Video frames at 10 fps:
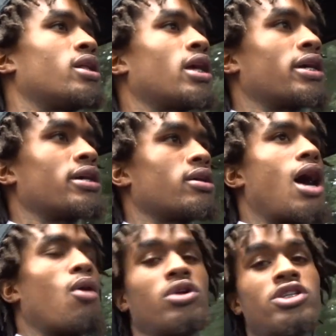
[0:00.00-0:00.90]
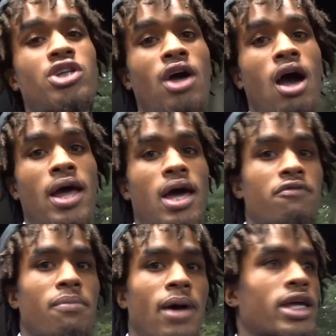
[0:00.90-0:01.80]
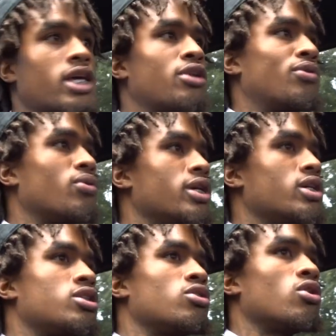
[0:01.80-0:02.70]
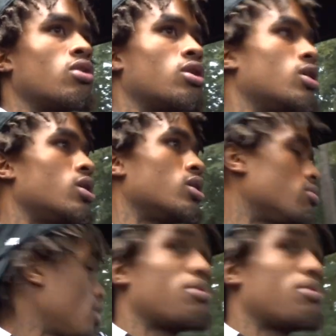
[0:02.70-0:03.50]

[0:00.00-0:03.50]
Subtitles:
Like, I want to show y'all that everybody can do this, you know.